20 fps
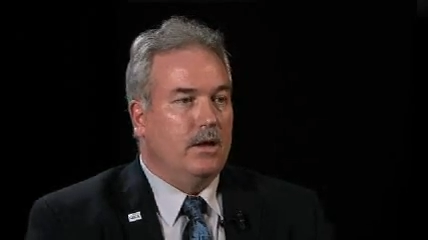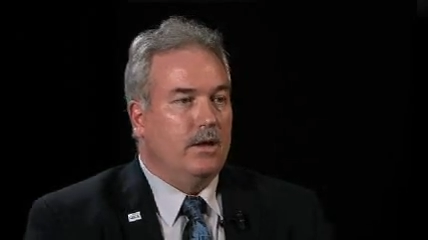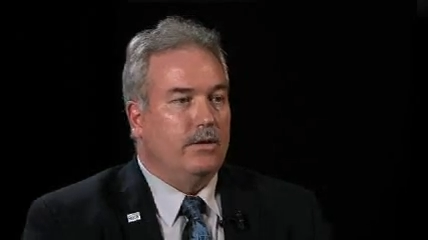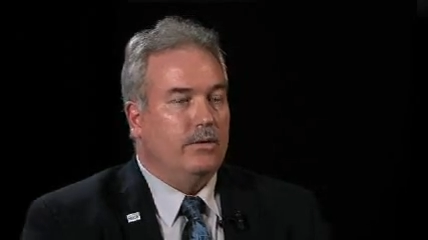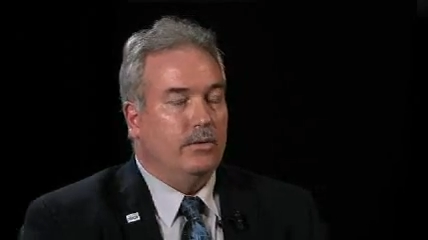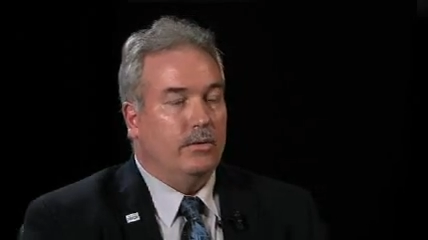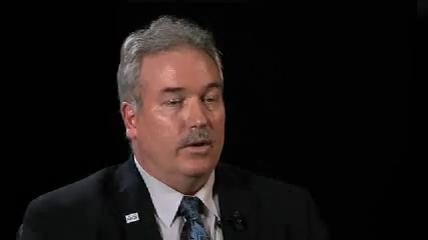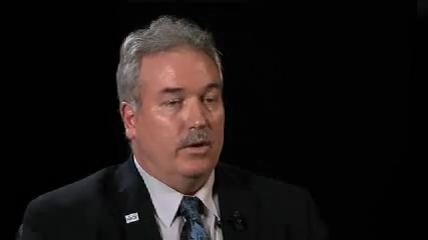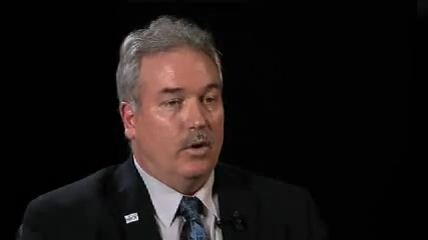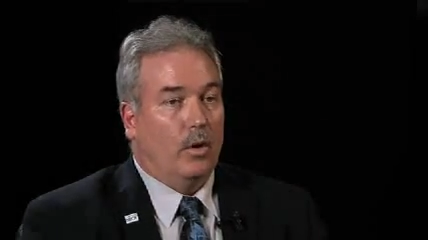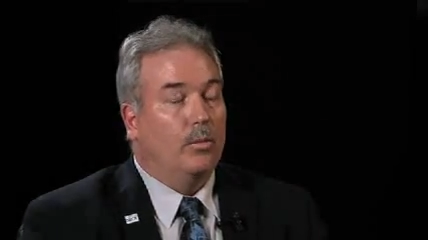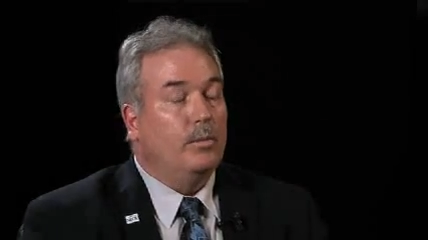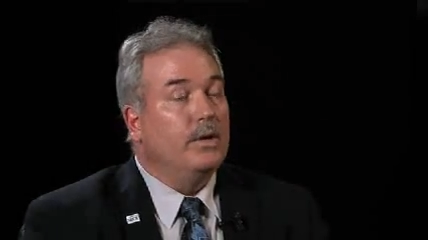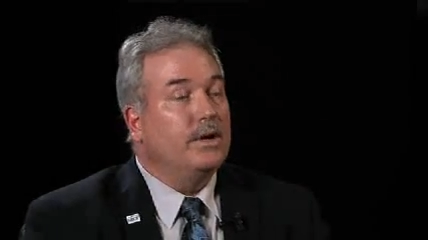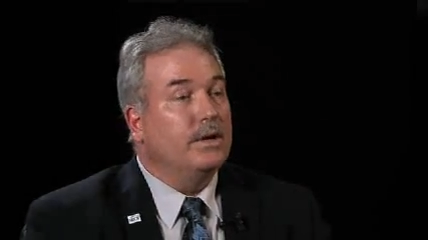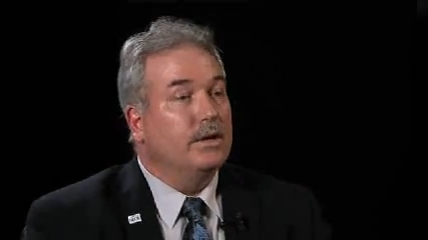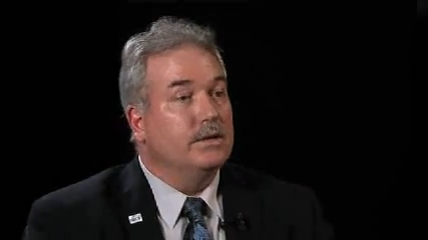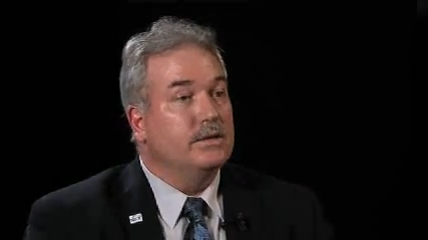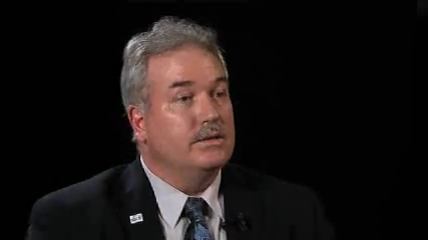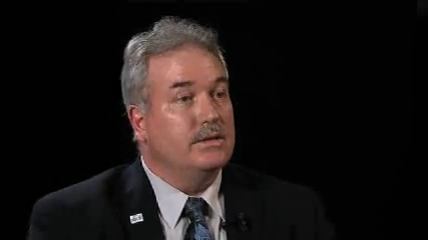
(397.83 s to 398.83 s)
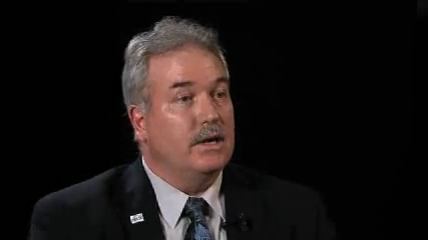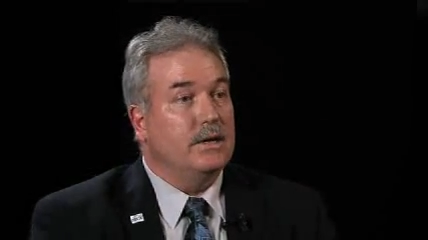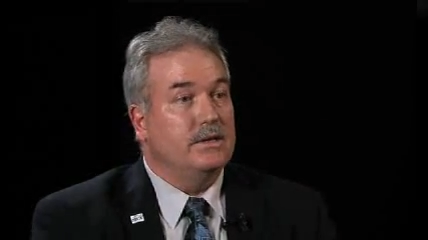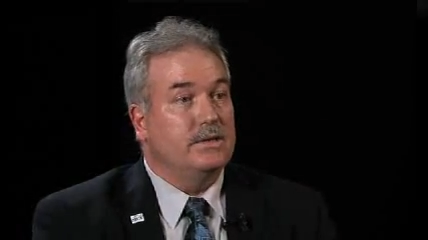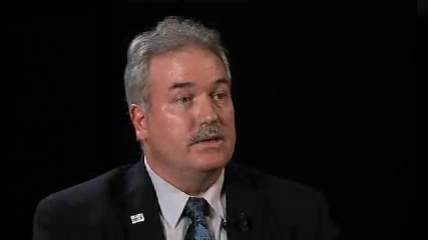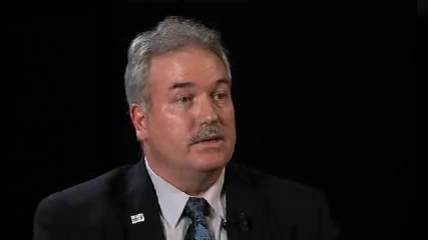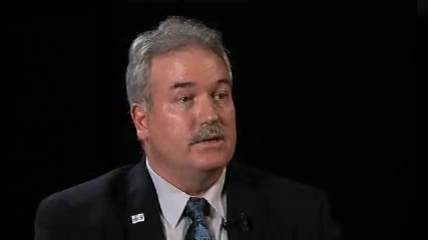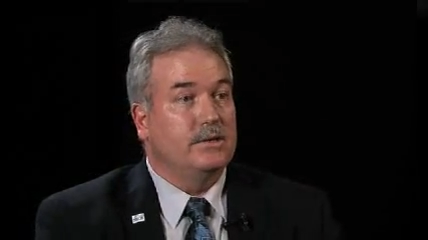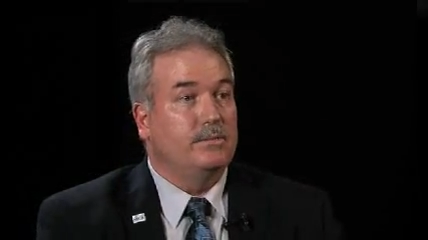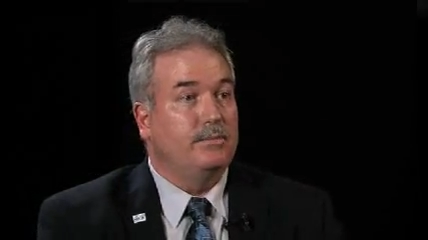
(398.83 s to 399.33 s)
through an open
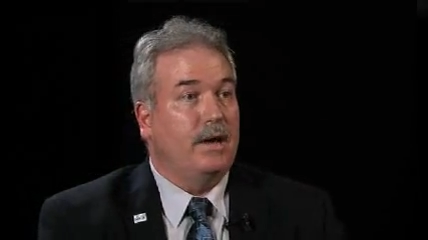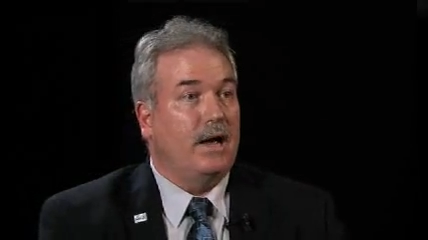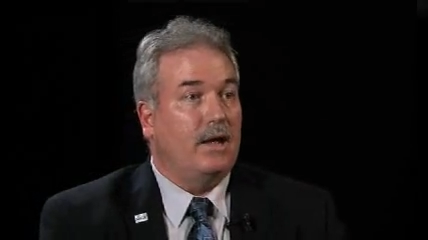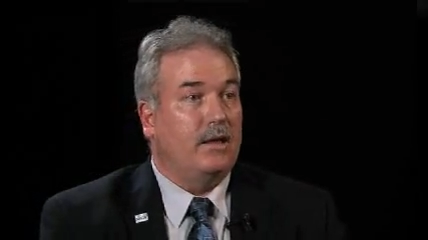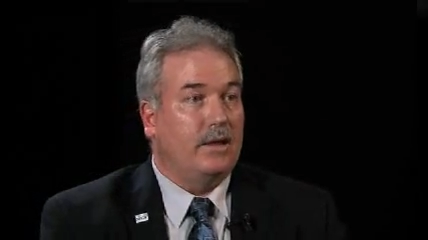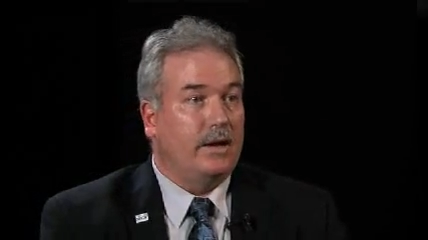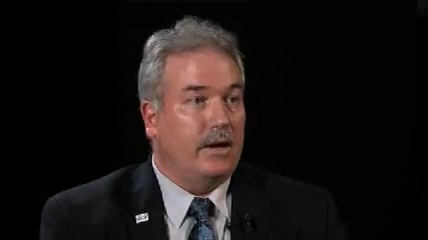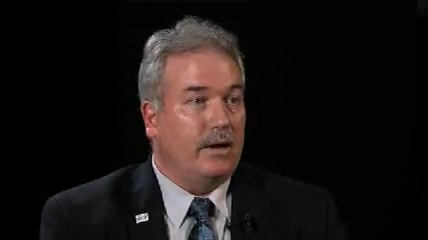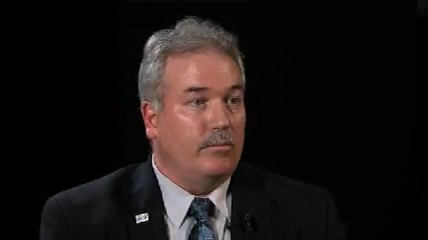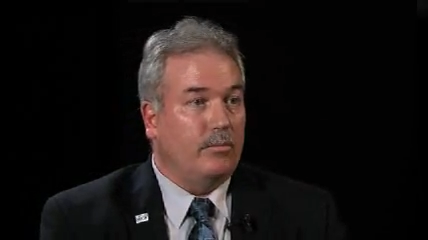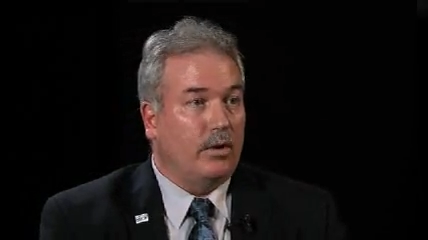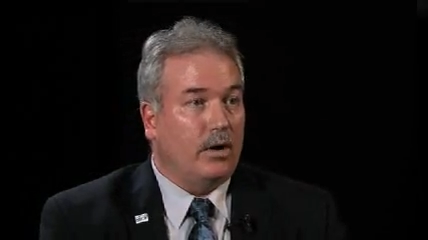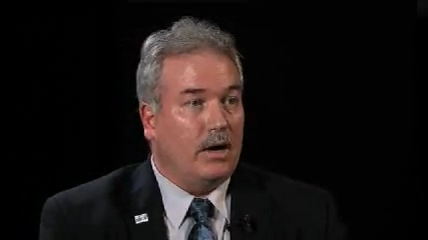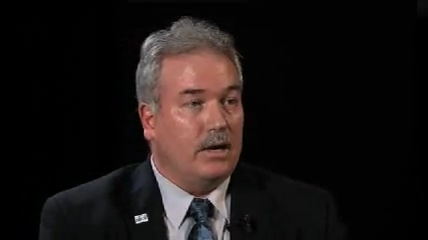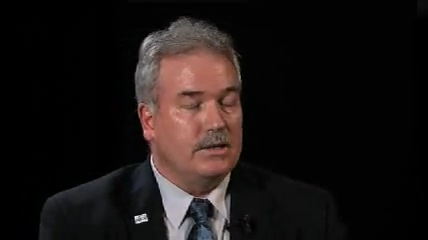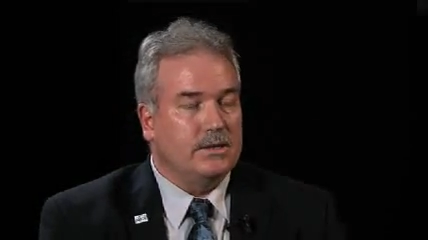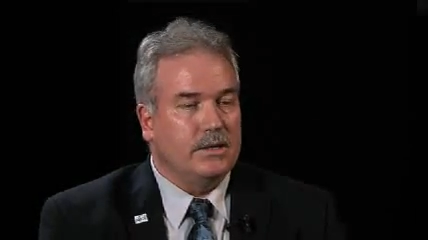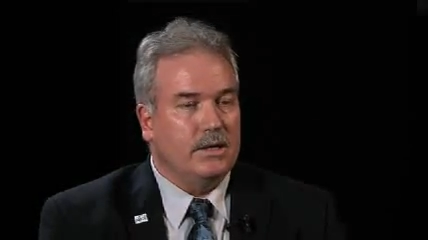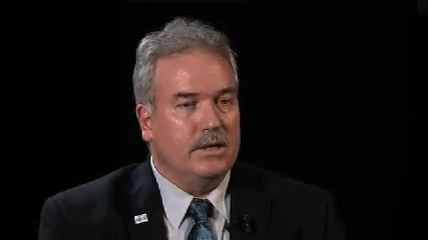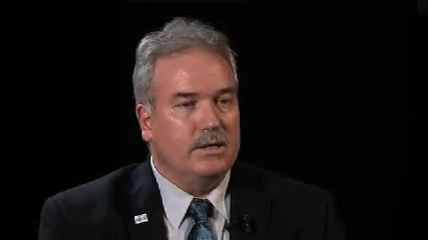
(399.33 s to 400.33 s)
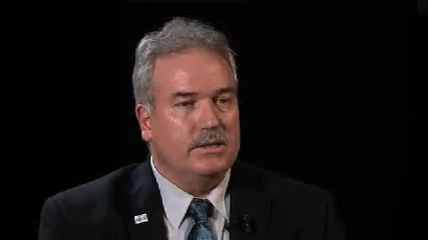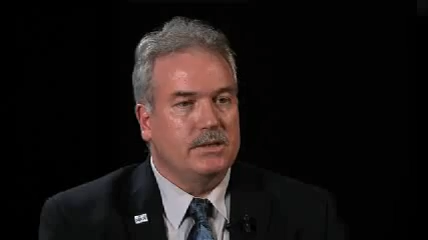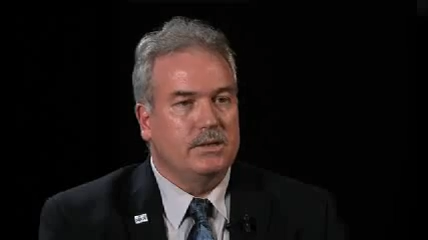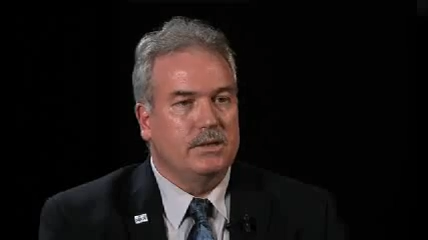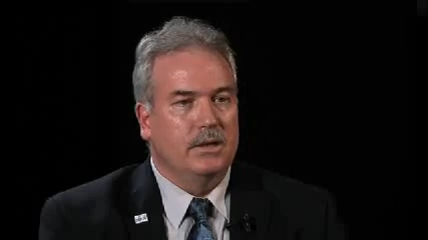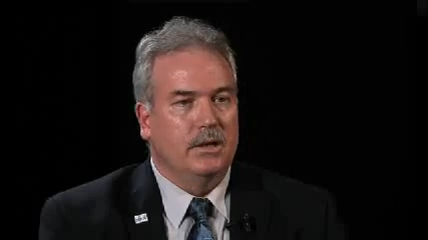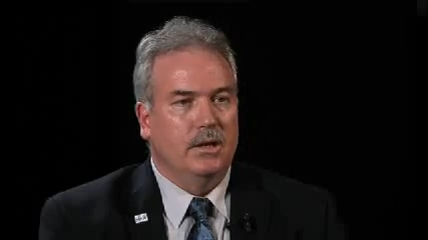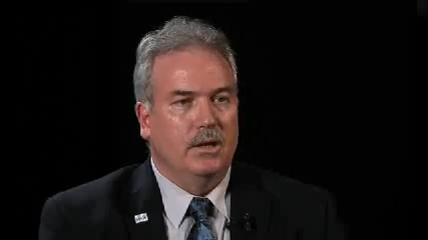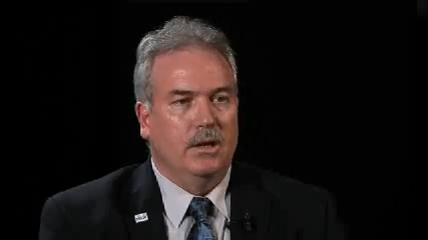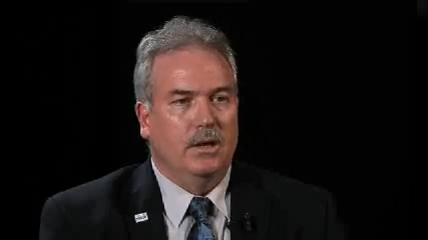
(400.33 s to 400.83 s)
consensus balloting process
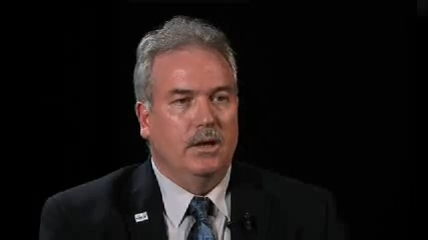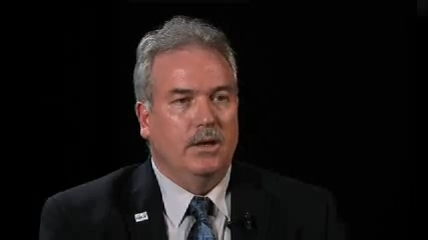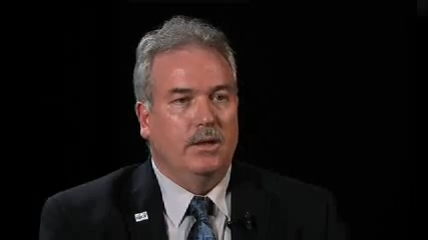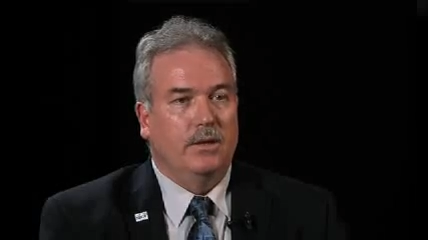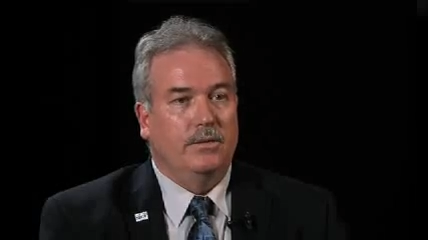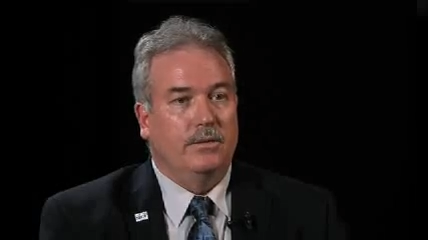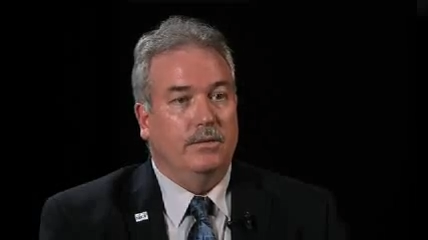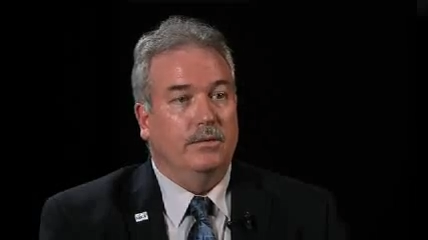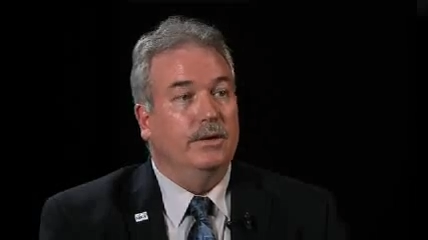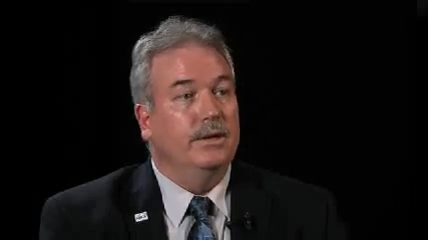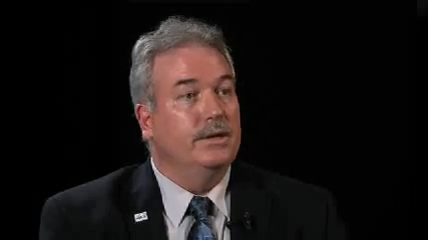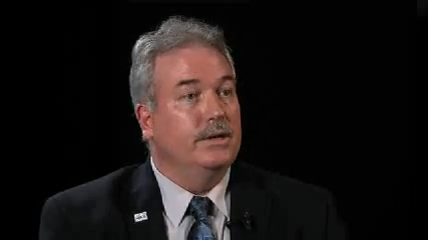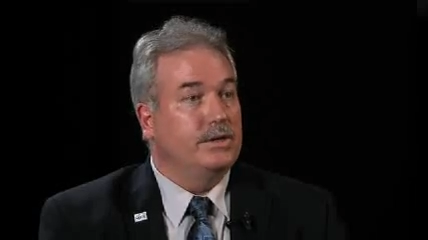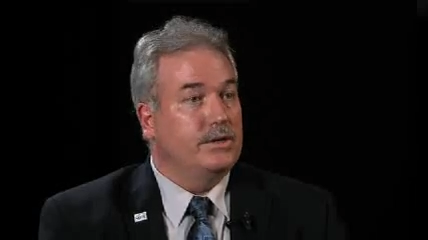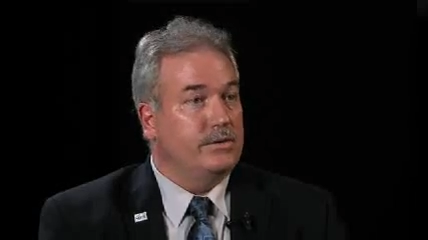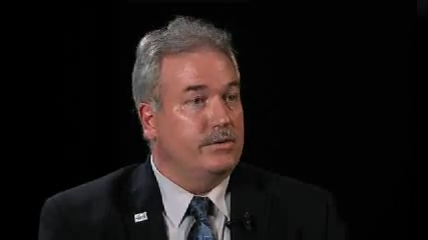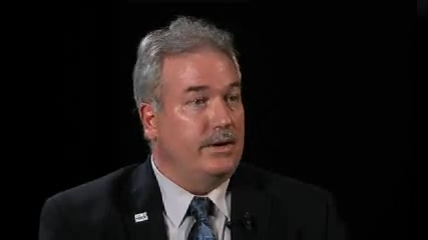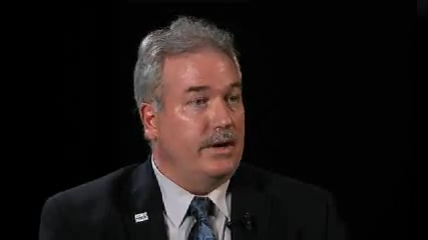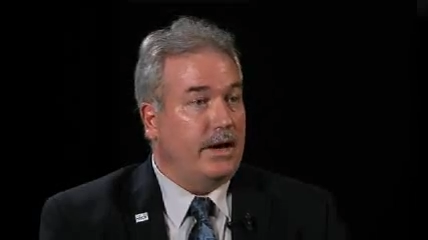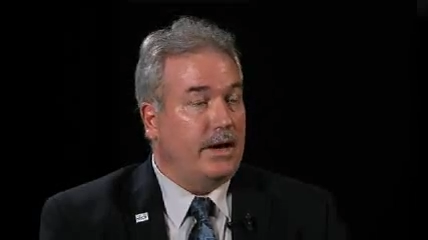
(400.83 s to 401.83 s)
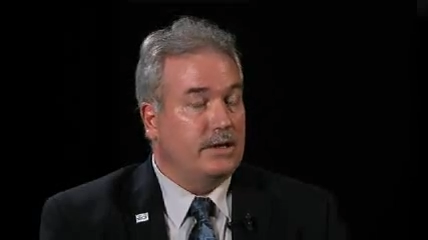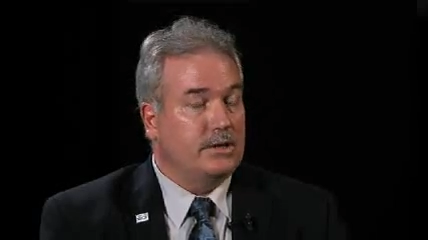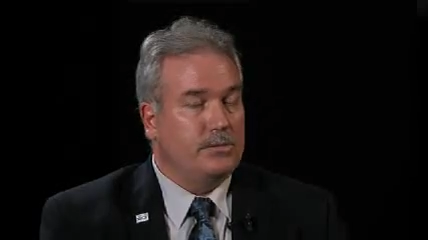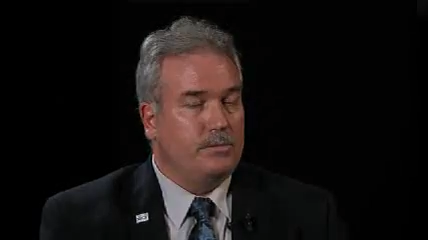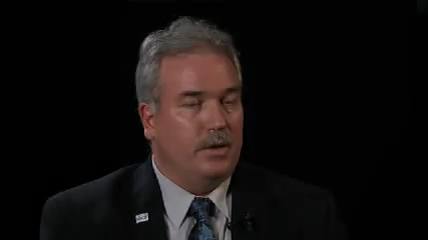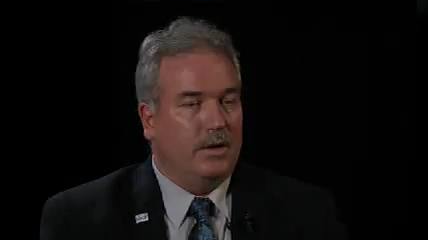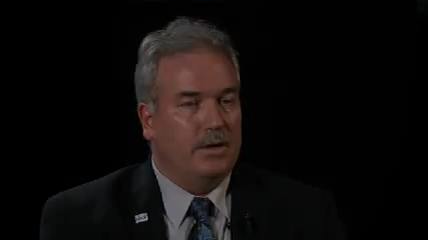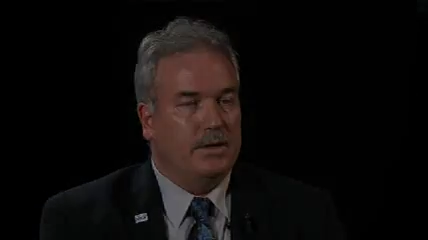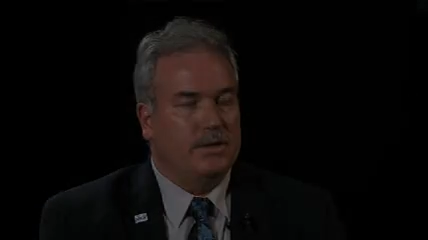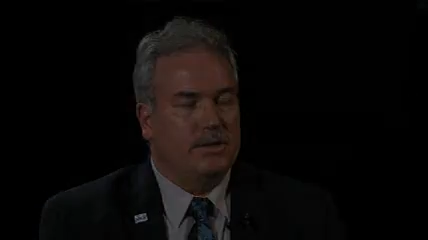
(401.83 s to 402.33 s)
through industry
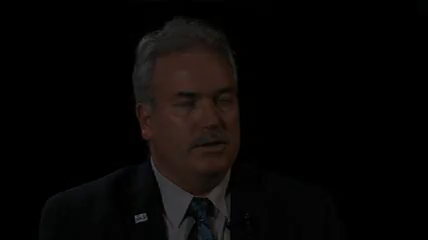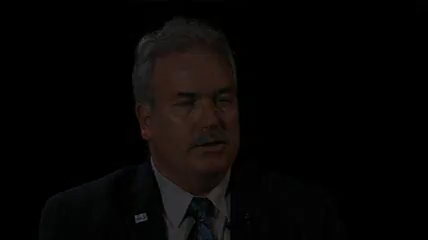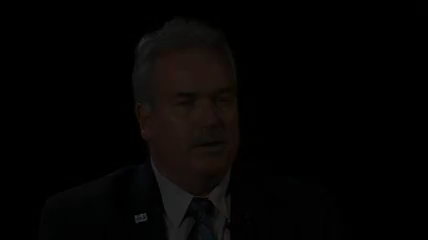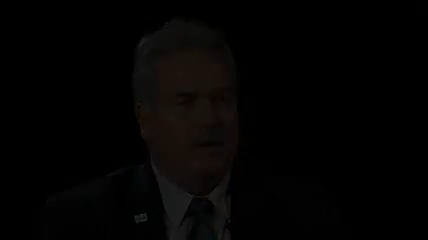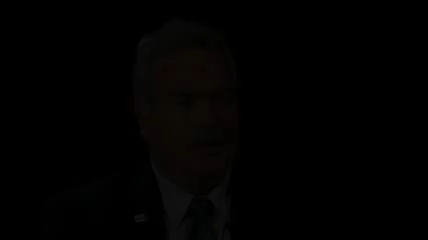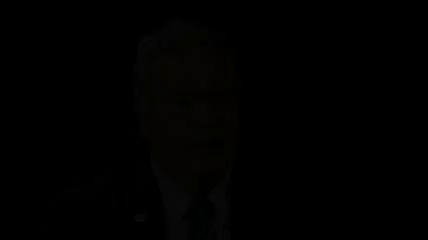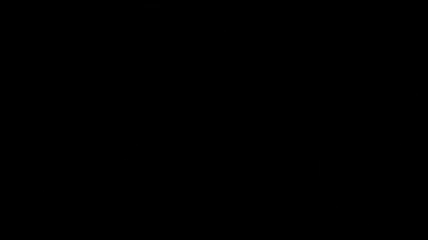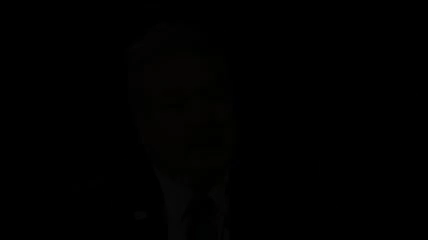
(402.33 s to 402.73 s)
experts.